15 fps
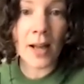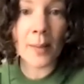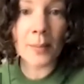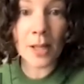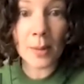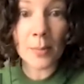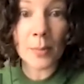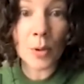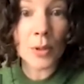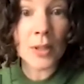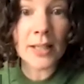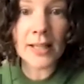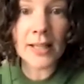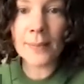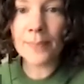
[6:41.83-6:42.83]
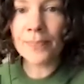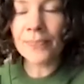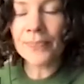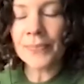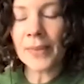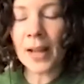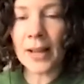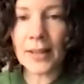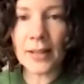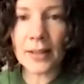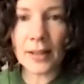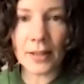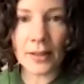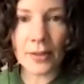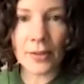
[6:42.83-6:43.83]
community, I think
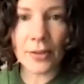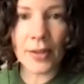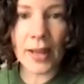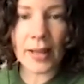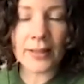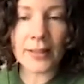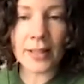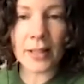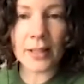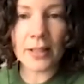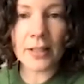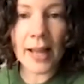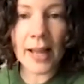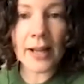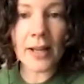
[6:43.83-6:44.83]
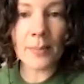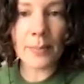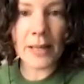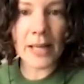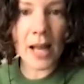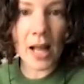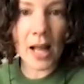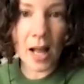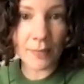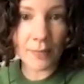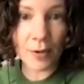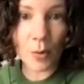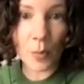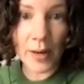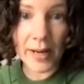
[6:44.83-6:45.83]
that can be a
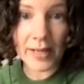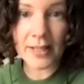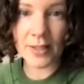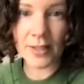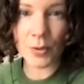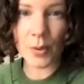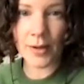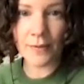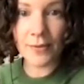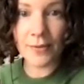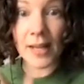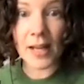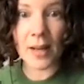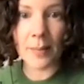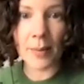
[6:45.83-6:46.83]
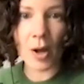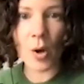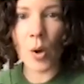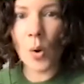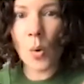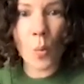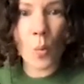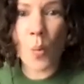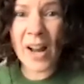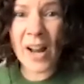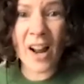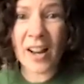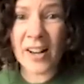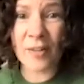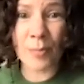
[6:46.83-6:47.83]
helpful way to sort of think about what
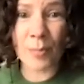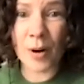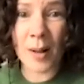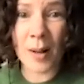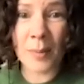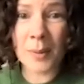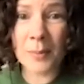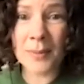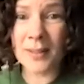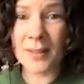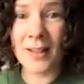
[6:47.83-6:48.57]
kind of problems